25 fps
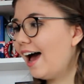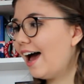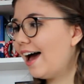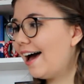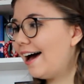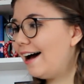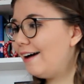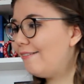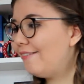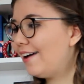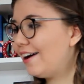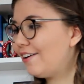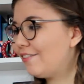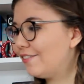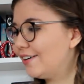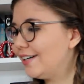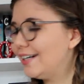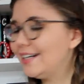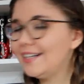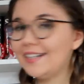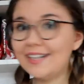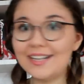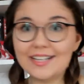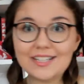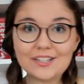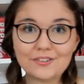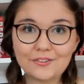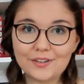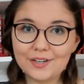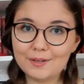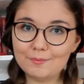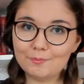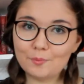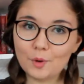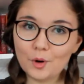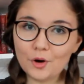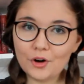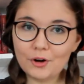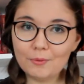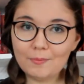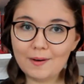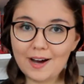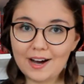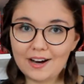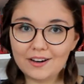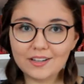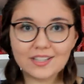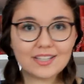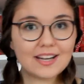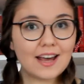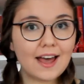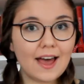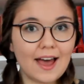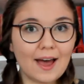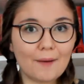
I really need to read more about